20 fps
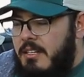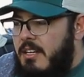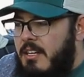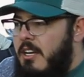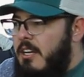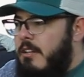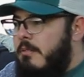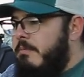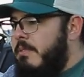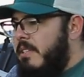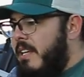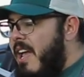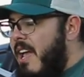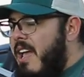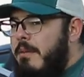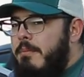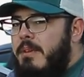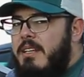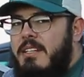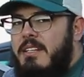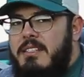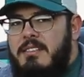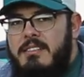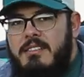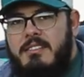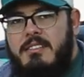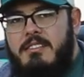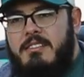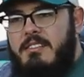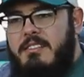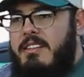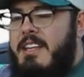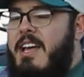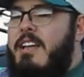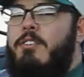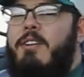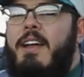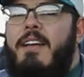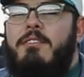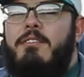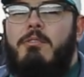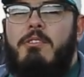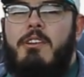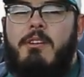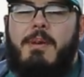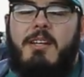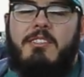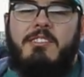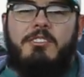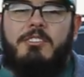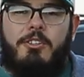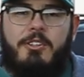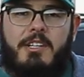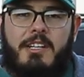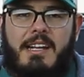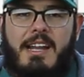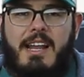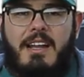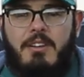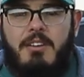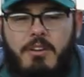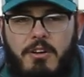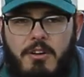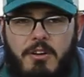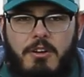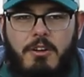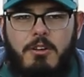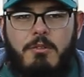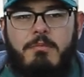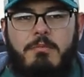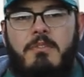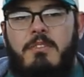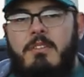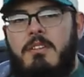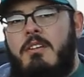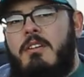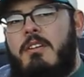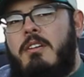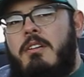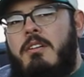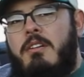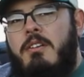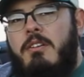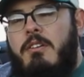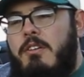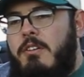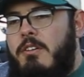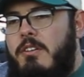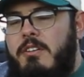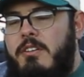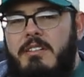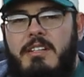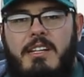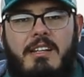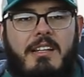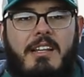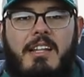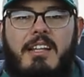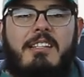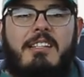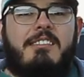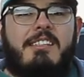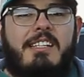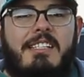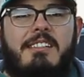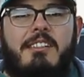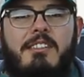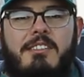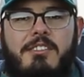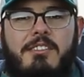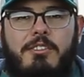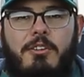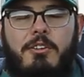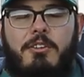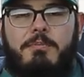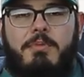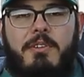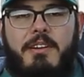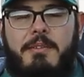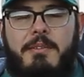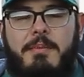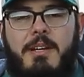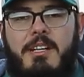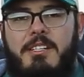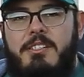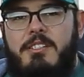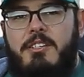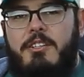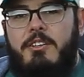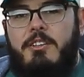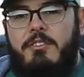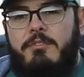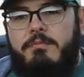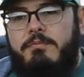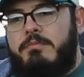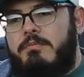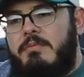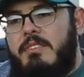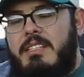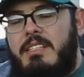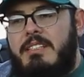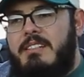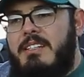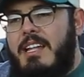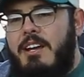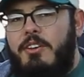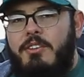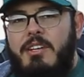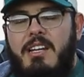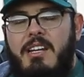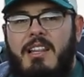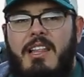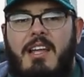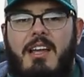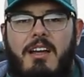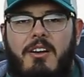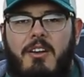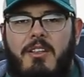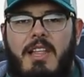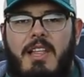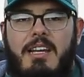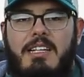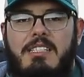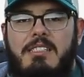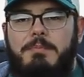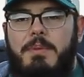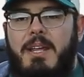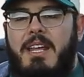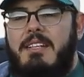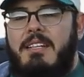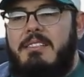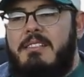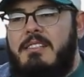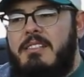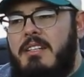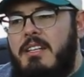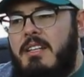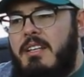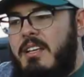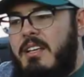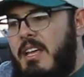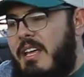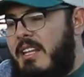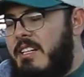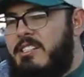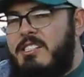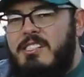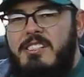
Uh, but yeah, I mean it's I don't have to worry about storing it at home, or it's easy to store pretty much. You know, it, I don't need a lot, whole lot of space, and it's